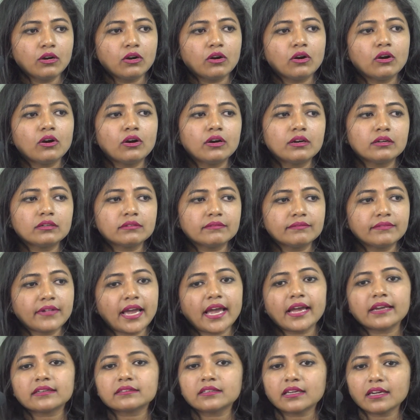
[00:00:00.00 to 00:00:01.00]
or
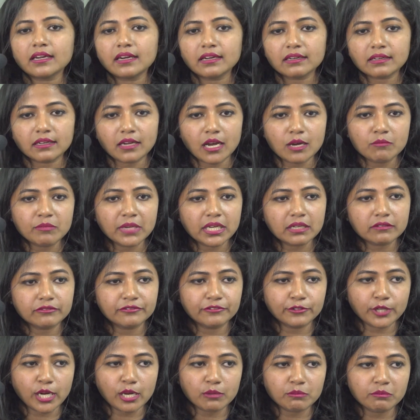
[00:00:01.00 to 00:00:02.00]
where they are coming
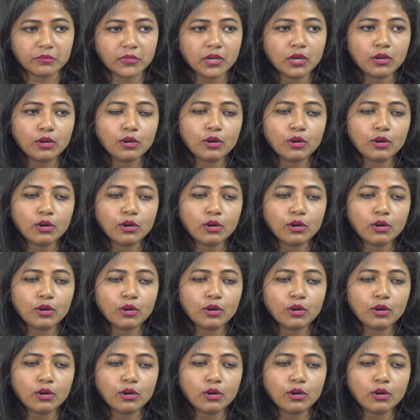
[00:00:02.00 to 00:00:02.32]
from